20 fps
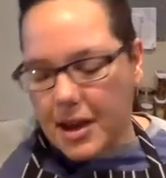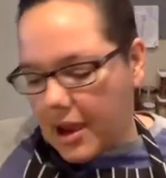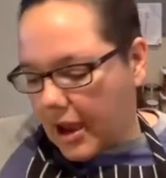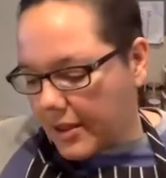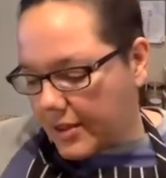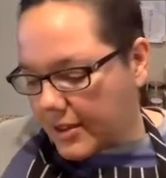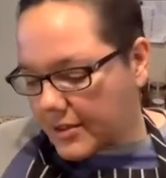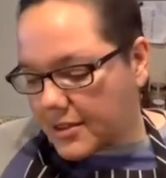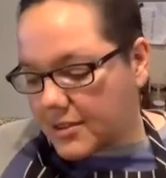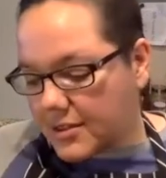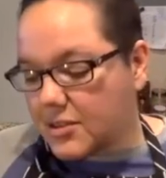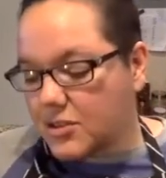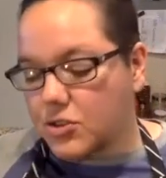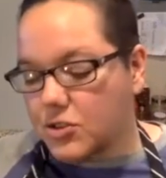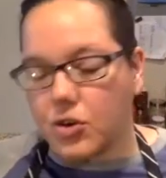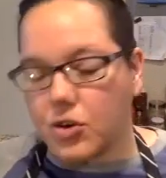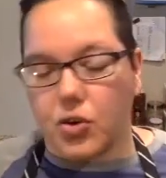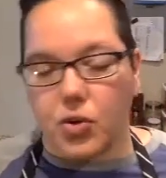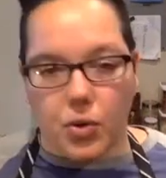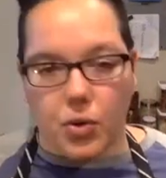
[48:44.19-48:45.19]
I think this is
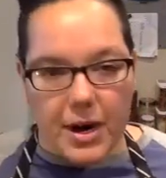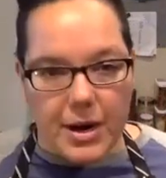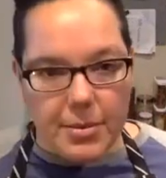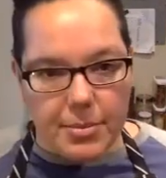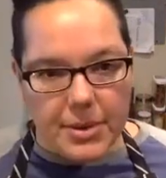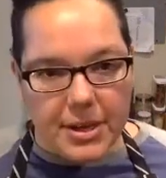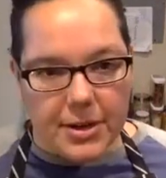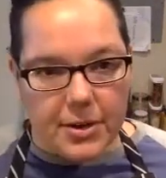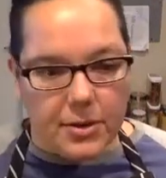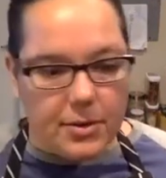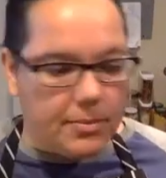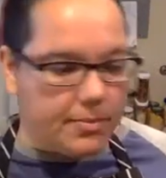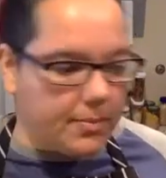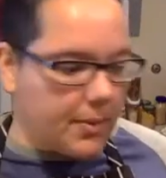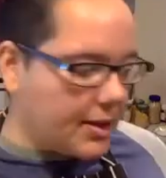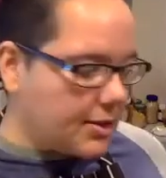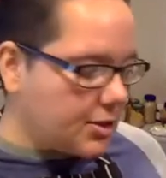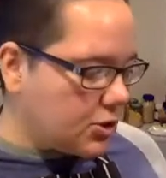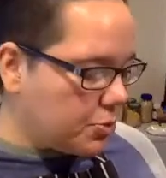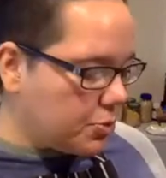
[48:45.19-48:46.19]
a great meal,
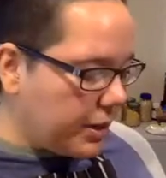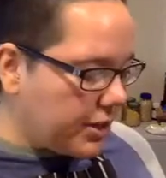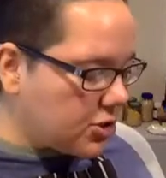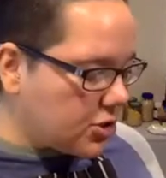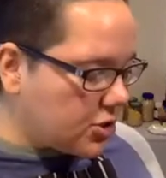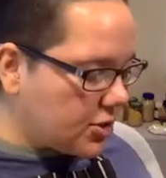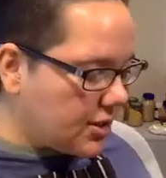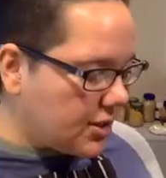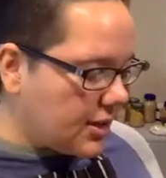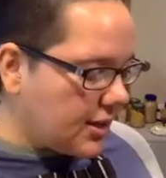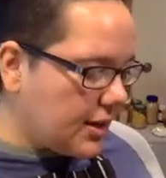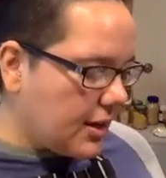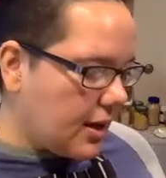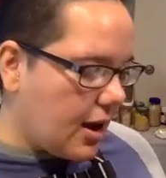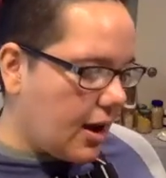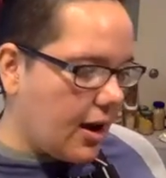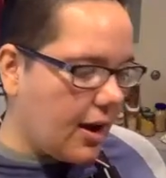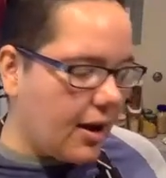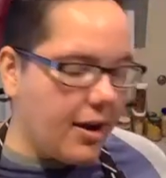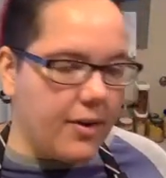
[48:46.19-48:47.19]
especially
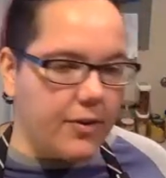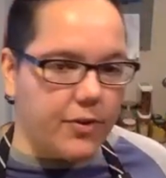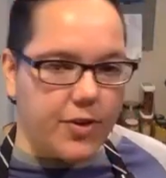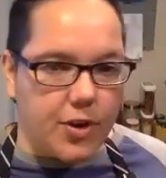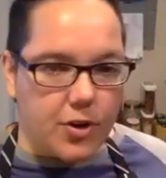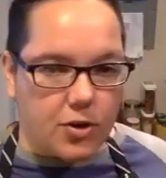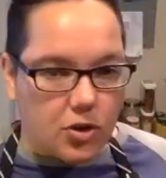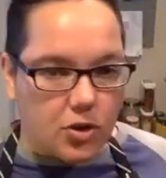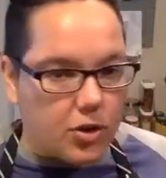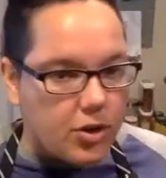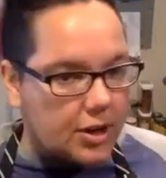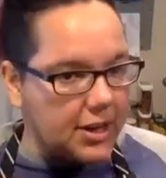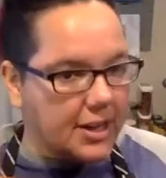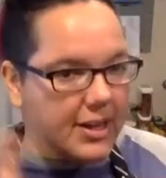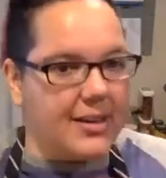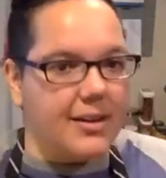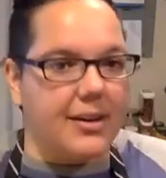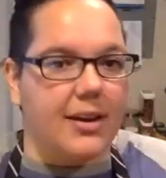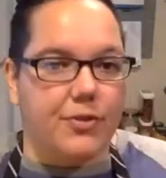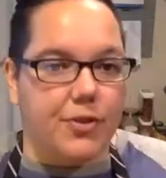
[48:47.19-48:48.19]
if you're
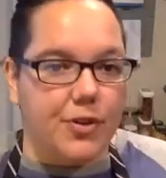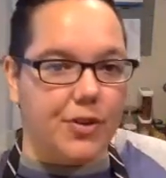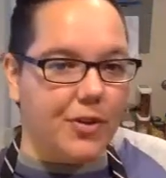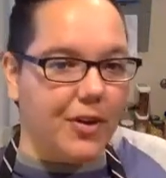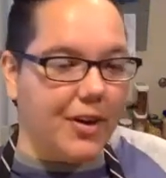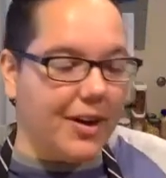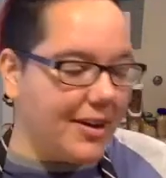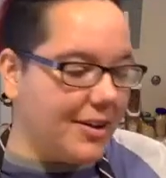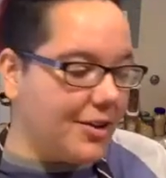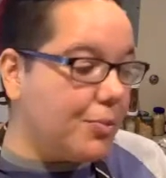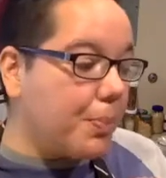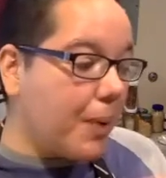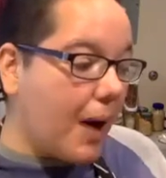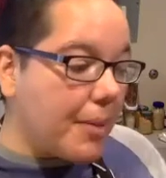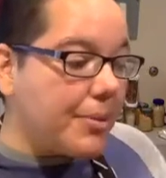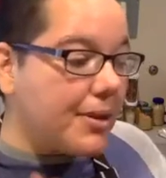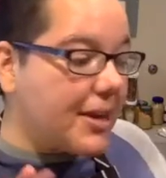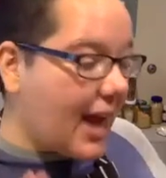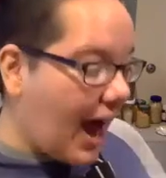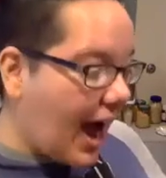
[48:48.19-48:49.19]
looking, if you
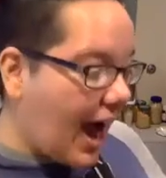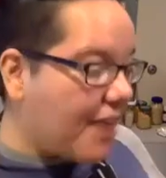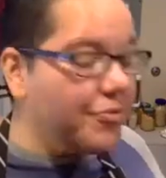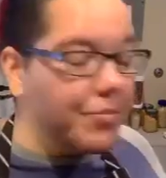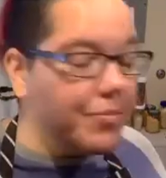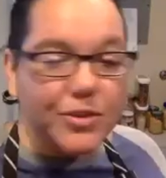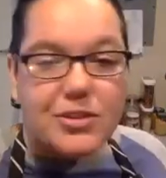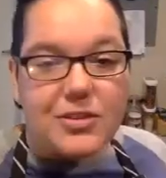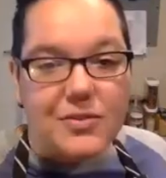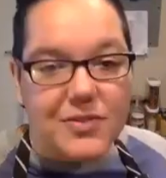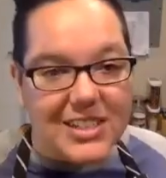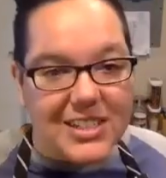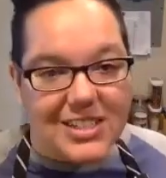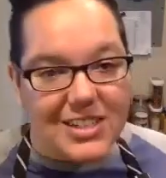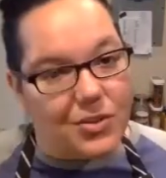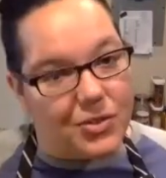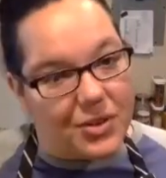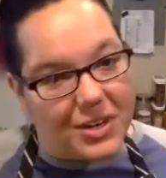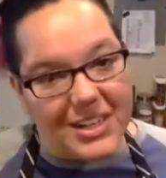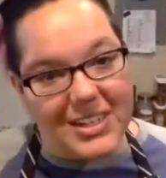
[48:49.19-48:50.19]
probably have most of these
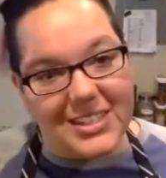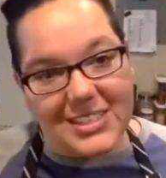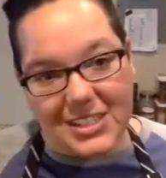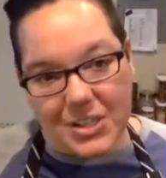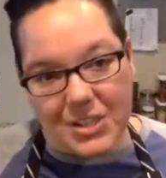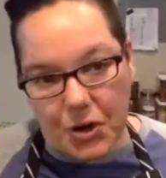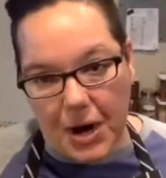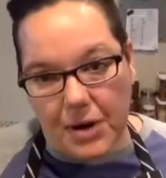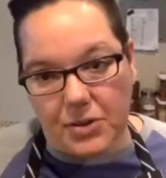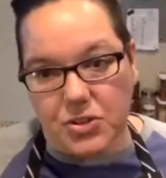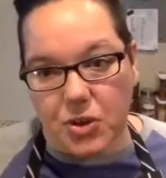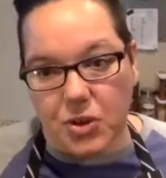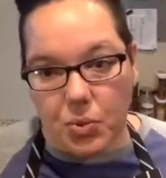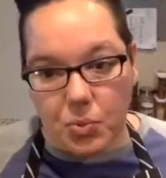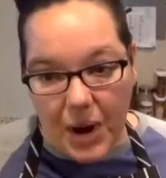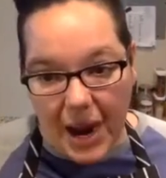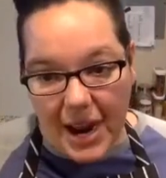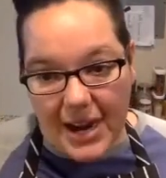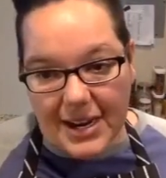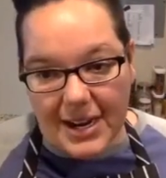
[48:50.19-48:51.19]
ingredients in your house
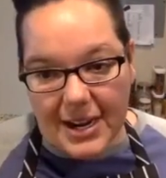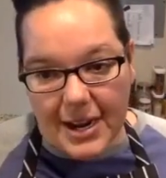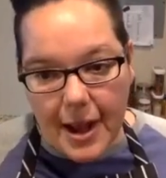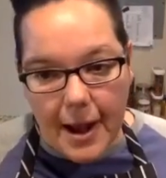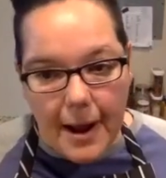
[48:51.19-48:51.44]
already,